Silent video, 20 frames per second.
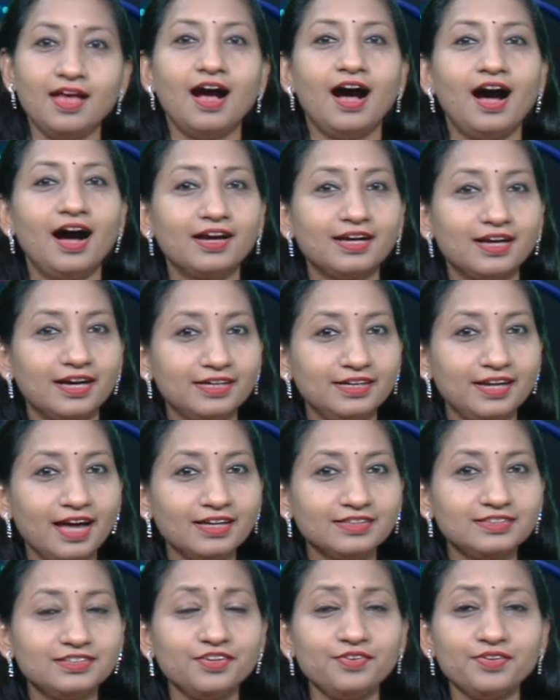A
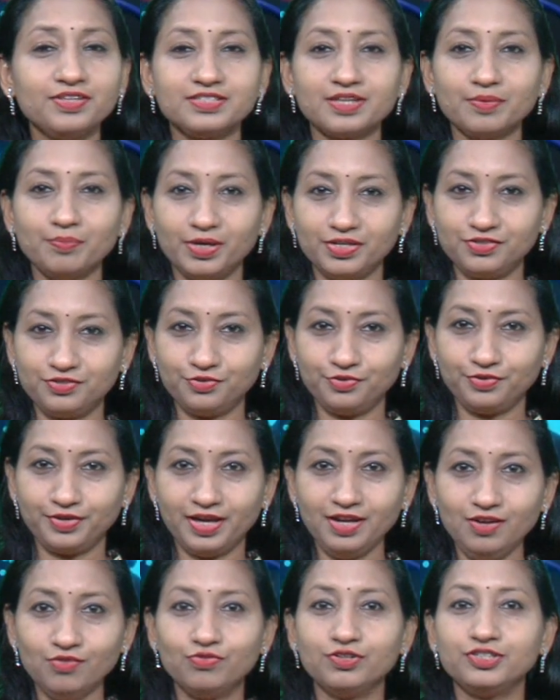conductor is a
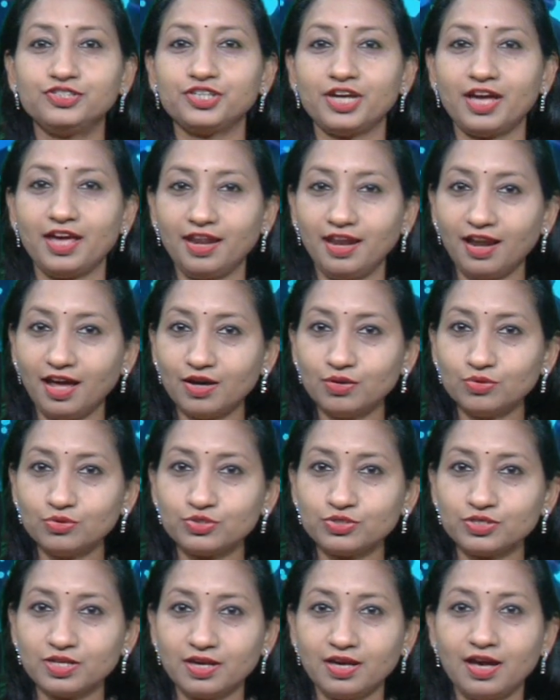material which
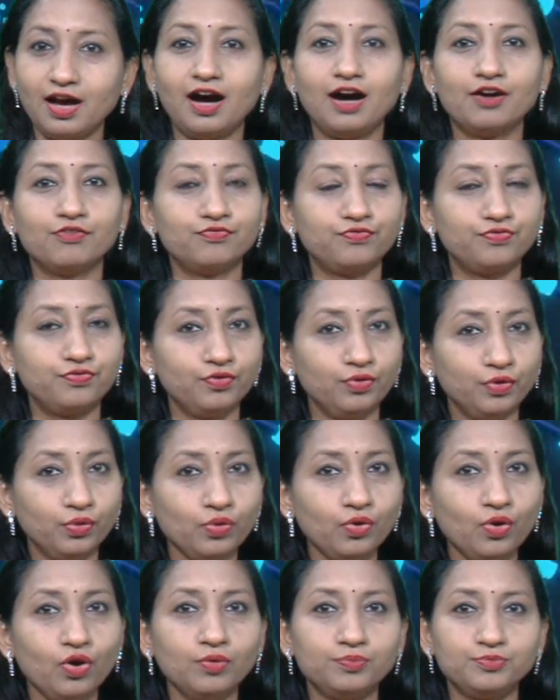allows a
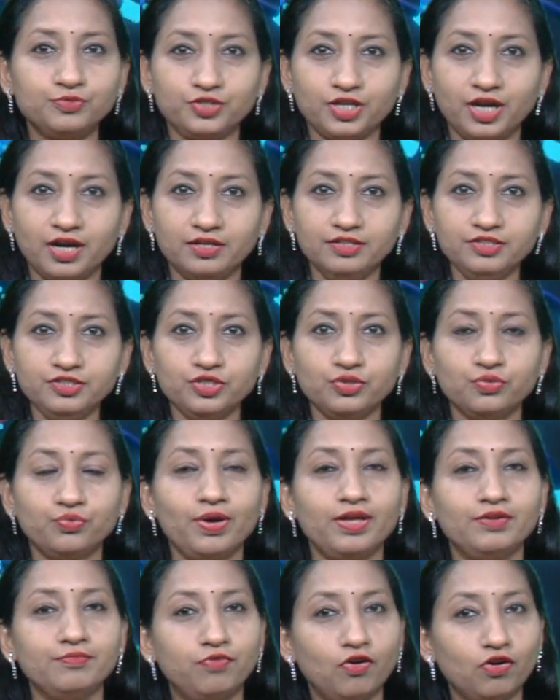flow of charge
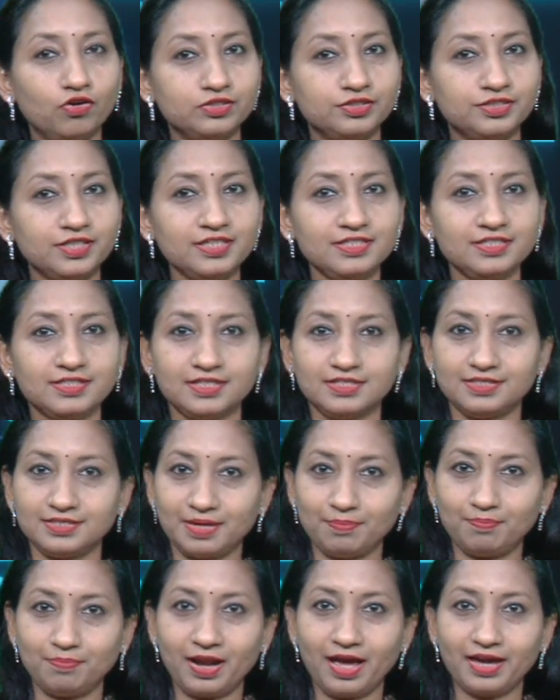when voltage is
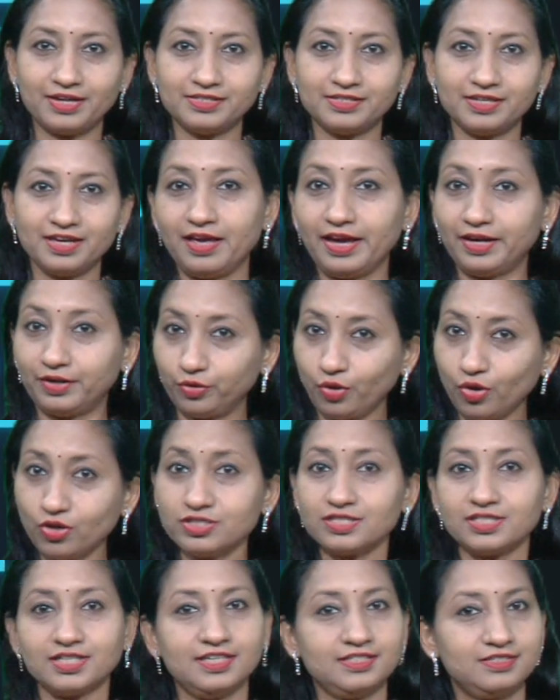applied
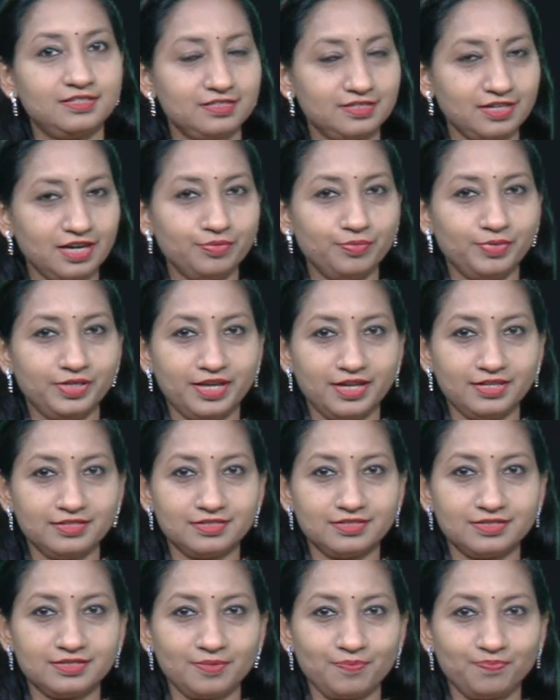across its
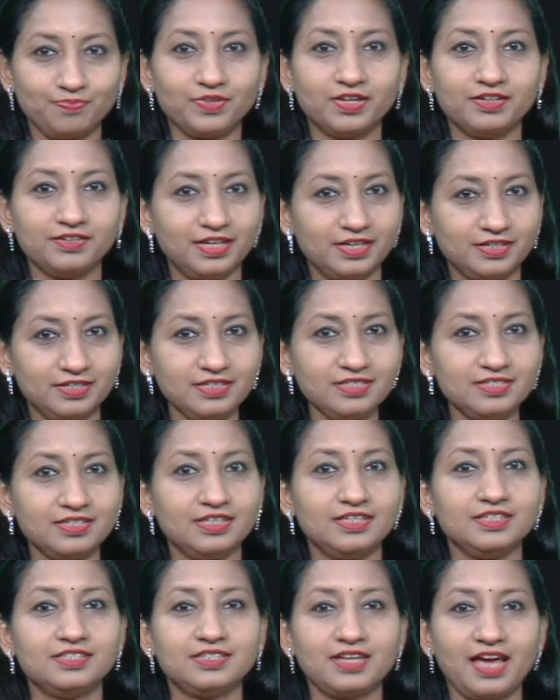terminals. That is,
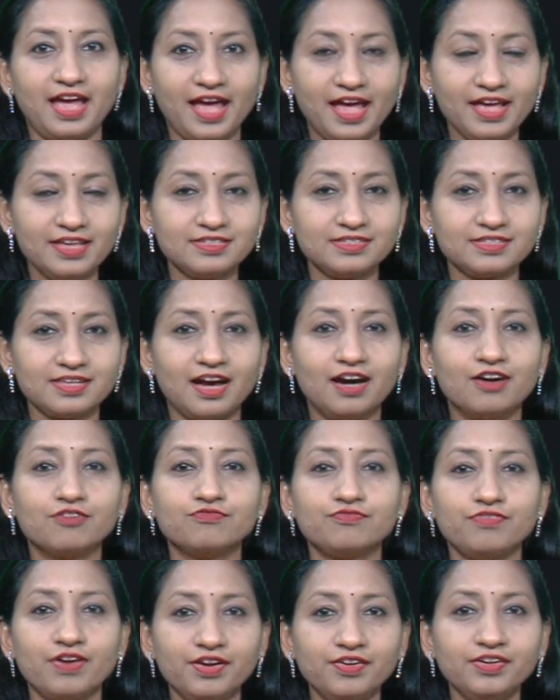it has a
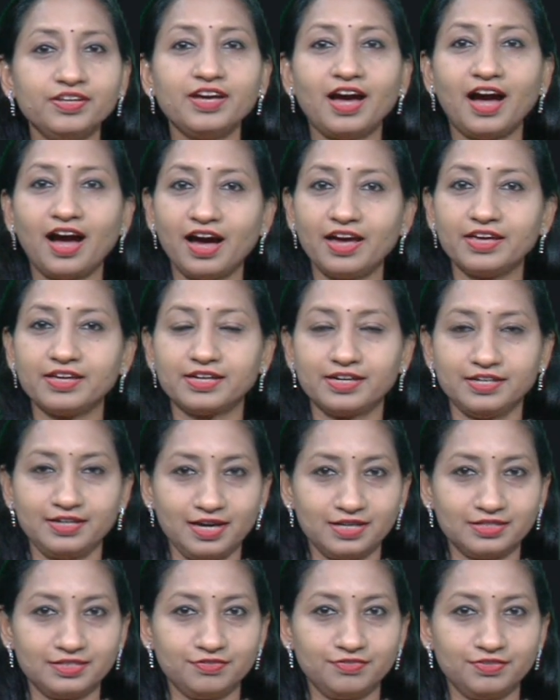very high
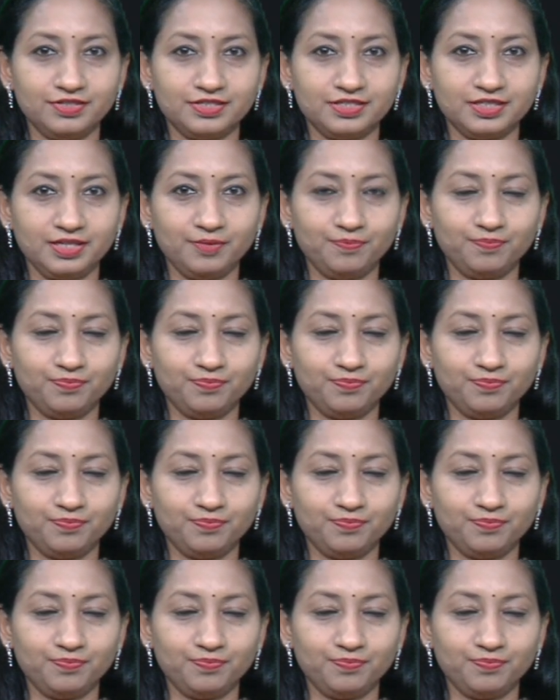conductivity.